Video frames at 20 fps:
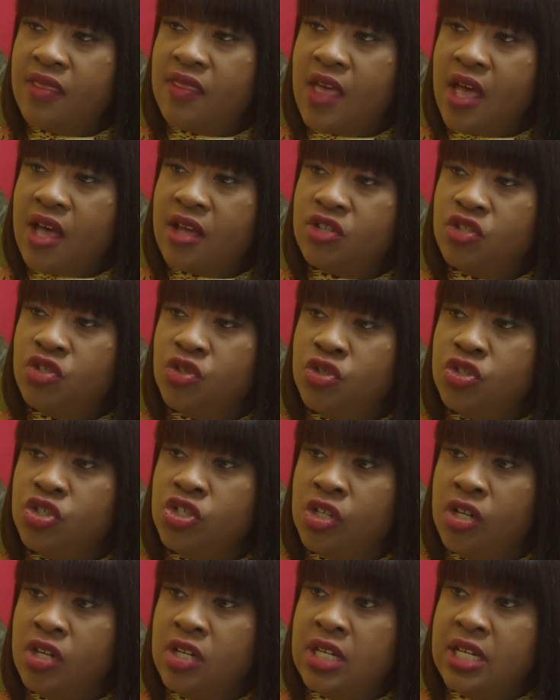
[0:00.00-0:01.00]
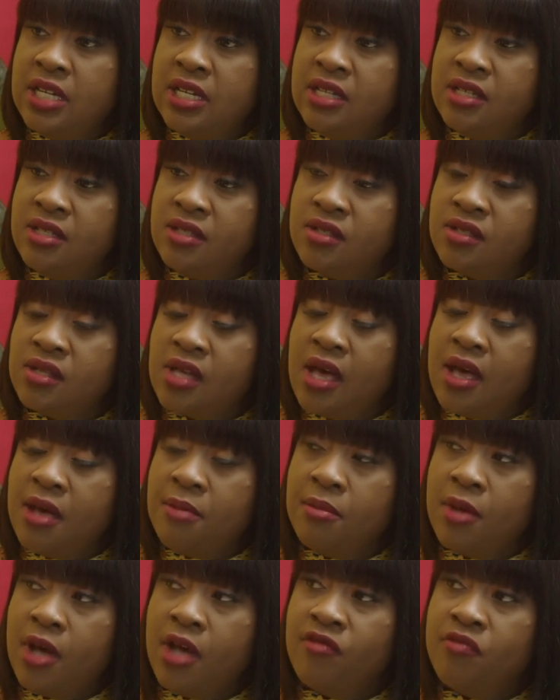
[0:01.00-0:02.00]
that your journeys
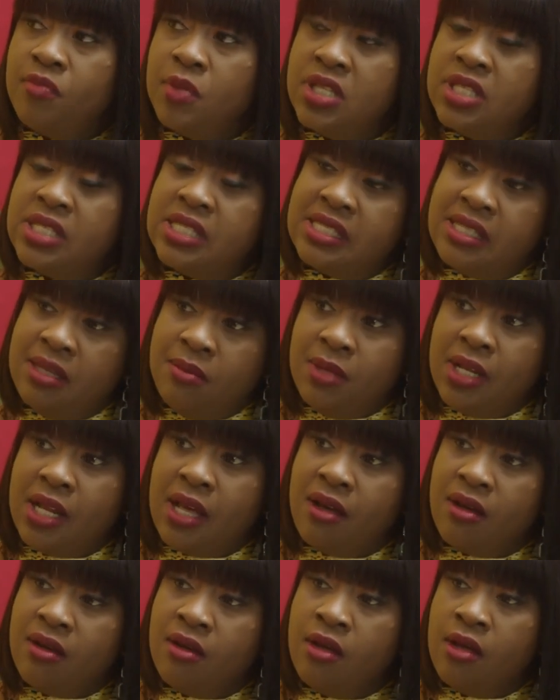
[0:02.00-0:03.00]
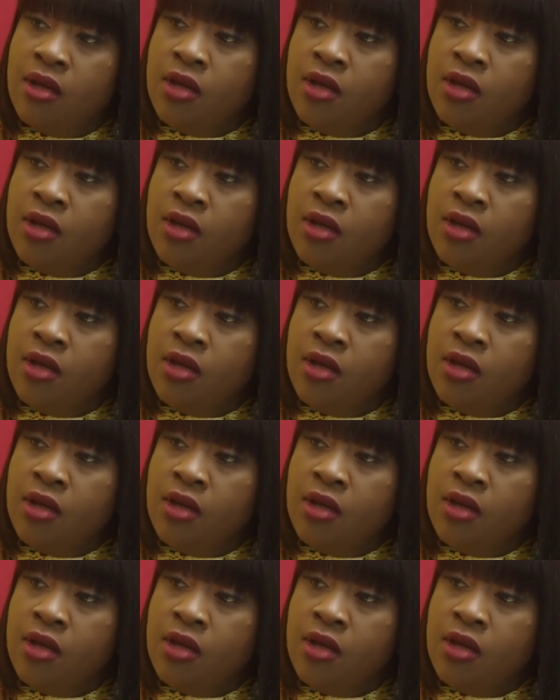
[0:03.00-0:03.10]
have been similar